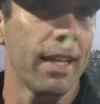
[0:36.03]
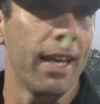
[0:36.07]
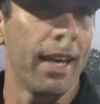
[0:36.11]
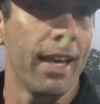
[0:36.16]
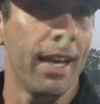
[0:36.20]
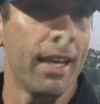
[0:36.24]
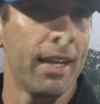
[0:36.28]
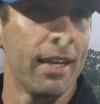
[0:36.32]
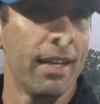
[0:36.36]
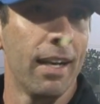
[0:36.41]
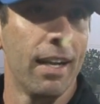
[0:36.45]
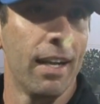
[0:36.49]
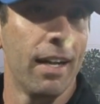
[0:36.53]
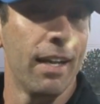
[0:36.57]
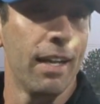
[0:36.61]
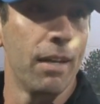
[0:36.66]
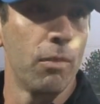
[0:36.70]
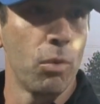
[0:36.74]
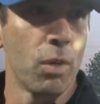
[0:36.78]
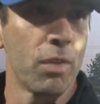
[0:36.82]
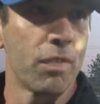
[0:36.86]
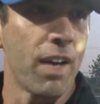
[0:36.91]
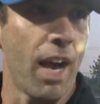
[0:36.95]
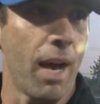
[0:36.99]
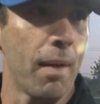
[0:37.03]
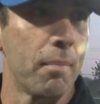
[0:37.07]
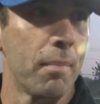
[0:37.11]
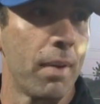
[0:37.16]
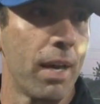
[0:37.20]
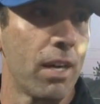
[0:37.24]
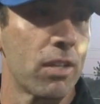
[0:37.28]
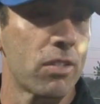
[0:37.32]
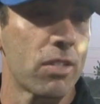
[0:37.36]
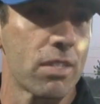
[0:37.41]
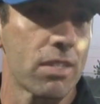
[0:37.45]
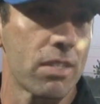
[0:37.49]
and uh, and we've gotten
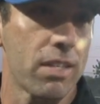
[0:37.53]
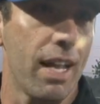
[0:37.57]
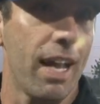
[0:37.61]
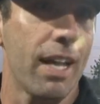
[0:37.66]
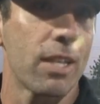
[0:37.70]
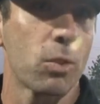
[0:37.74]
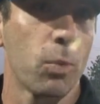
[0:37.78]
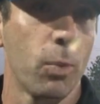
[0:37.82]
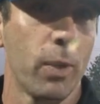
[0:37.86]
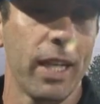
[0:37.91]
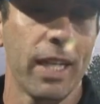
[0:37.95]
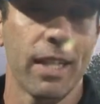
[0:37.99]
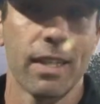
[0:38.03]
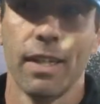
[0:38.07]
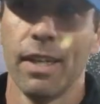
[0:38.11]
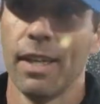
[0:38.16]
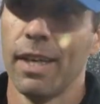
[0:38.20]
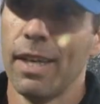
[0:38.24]
better since last week.